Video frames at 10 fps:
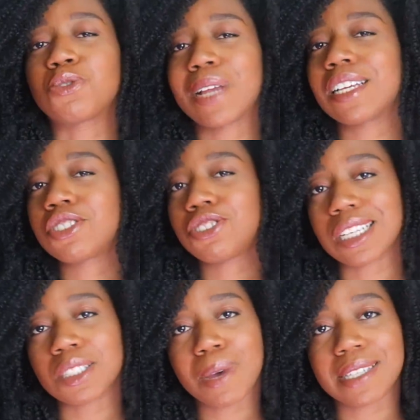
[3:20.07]
Drake
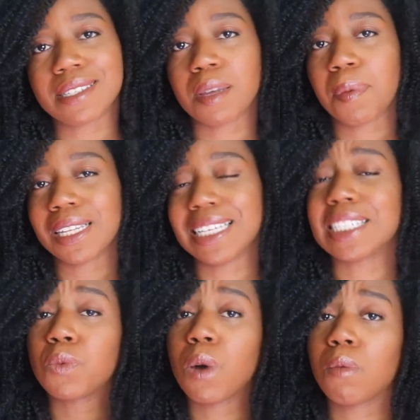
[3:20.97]
just wants to
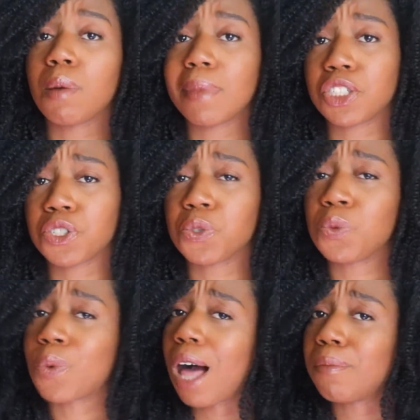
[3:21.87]
police what women do
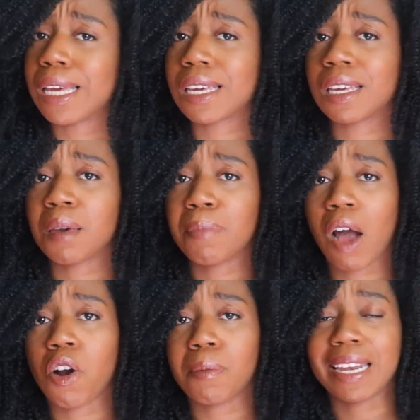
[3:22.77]
while making
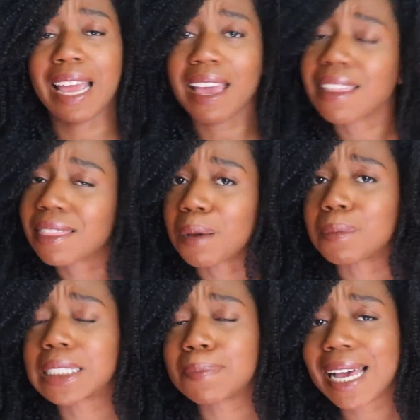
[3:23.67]
empowerment
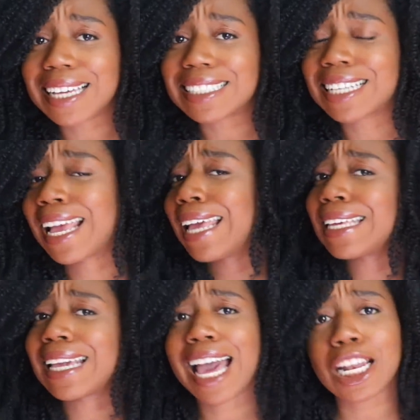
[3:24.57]
anthems, but
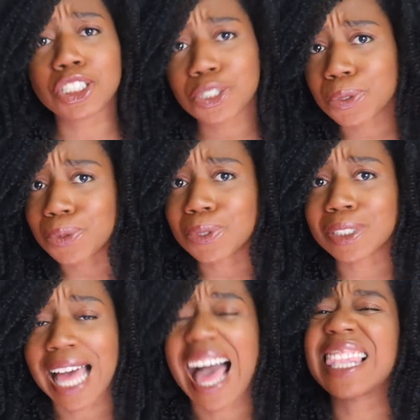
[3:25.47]
you gotta
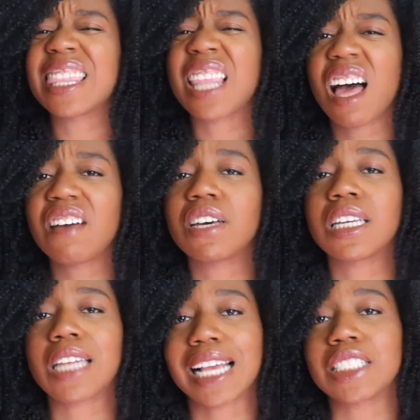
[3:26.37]
choose. I love
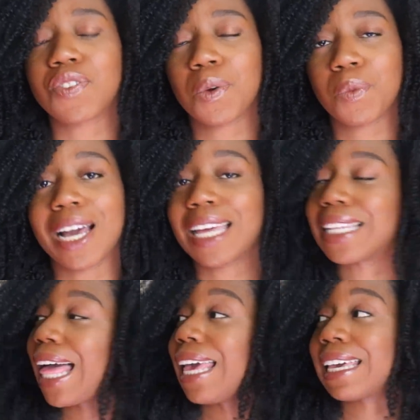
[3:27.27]
Nice for What,
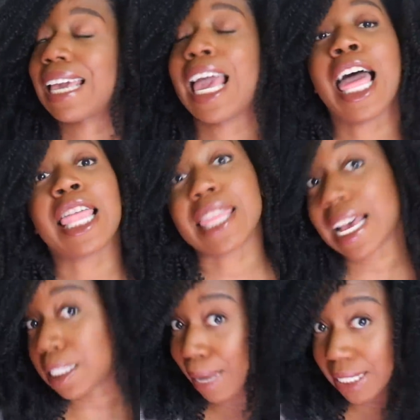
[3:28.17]
like,
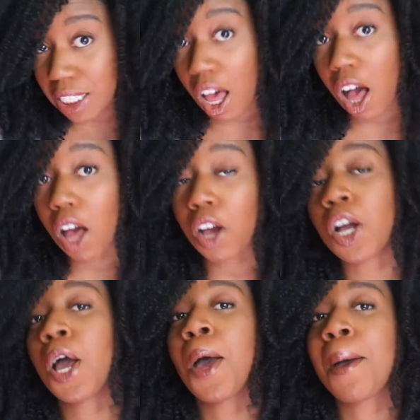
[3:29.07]
that's my
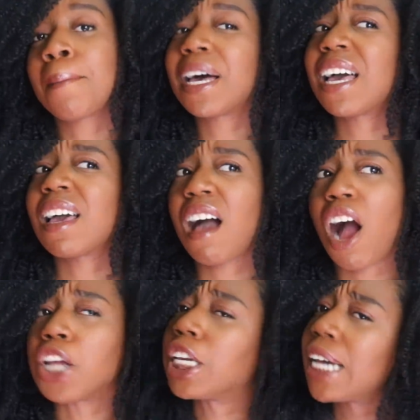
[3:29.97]
song. But
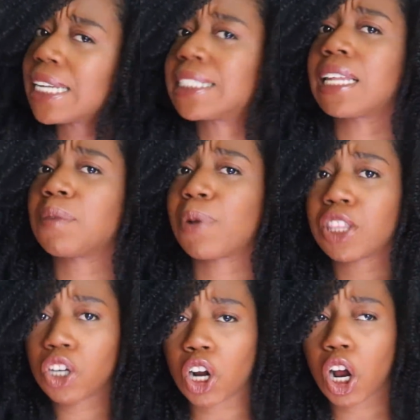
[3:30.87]
are you gonna
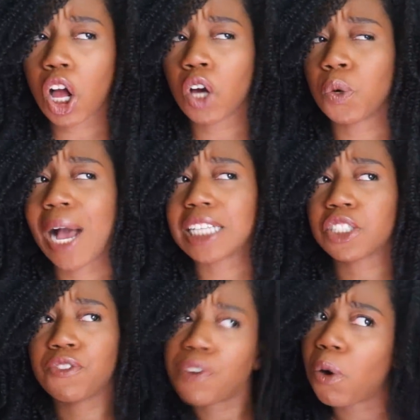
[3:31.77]
celebrate the girl who has
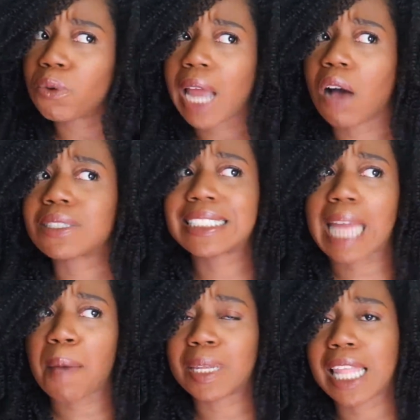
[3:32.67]
her phone out
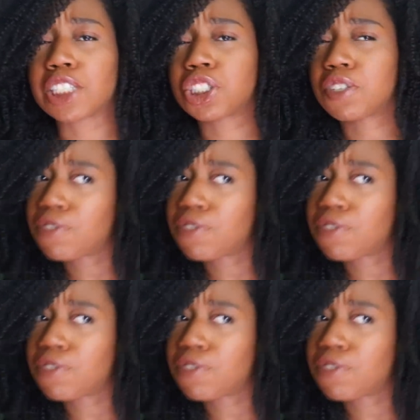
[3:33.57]
snapping like she